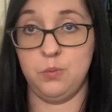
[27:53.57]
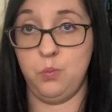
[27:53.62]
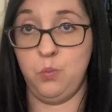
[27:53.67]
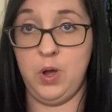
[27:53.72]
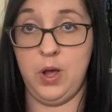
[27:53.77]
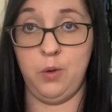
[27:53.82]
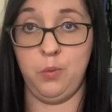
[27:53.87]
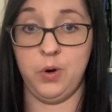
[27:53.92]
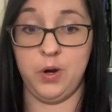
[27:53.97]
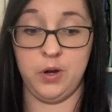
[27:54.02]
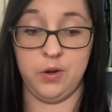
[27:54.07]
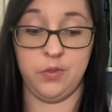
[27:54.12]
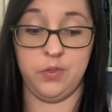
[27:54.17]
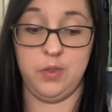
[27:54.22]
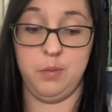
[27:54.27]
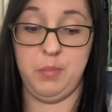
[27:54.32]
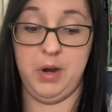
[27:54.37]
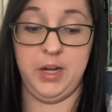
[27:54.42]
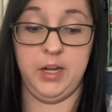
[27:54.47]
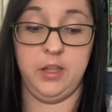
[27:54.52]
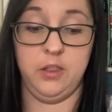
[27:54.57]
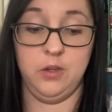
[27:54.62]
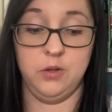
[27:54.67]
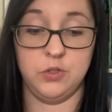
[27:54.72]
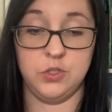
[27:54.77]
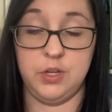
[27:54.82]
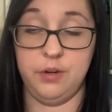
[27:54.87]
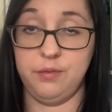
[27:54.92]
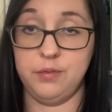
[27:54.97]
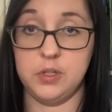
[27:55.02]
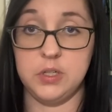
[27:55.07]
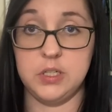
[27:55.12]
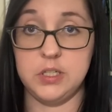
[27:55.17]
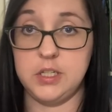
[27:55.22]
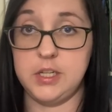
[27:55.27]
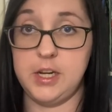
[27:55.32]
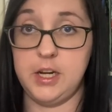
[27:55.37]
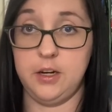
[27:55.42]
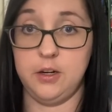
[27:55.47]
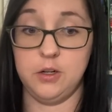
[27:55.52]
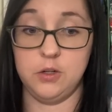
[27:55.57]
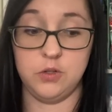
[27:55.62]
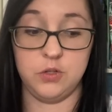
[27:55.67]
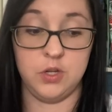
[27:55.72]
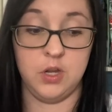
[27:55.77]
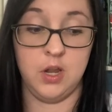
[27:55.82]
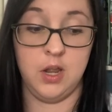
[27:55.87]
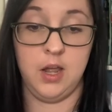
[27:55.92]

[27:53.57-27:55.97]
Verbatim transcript: well worth the money. There's different tiers.